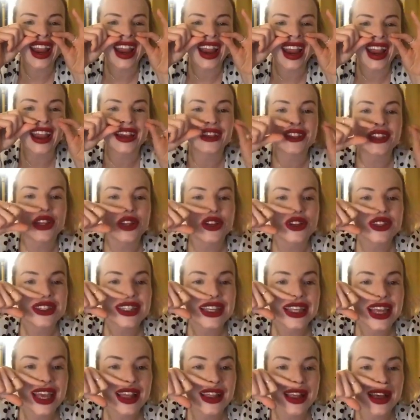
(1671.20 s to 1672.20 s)
So you're
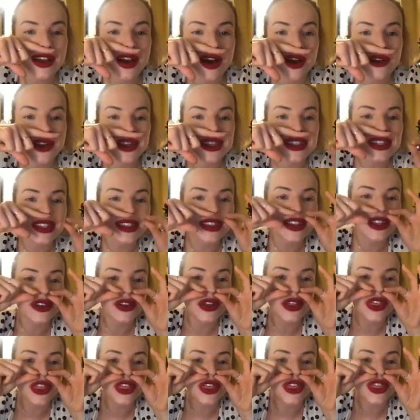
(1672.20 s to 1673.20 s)
singing like on this
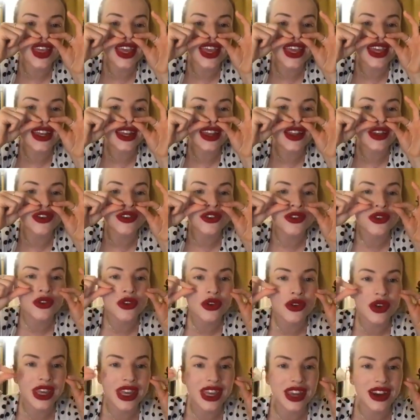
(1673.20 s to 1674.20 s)
little thin
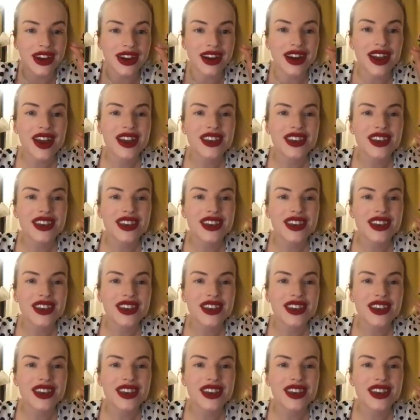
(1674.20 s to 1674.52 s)
noodle here.